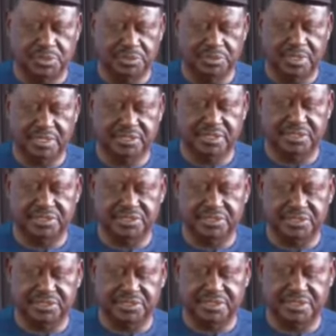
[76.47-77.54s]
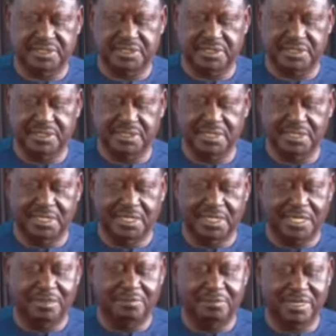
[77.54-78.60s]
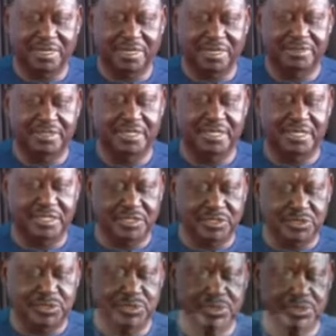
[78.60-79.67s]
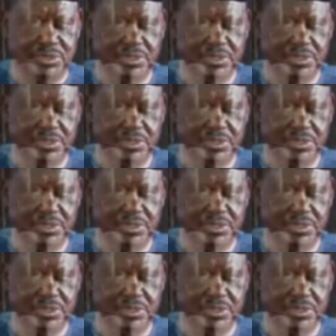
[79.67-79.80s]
Your Excellencies, and make the AU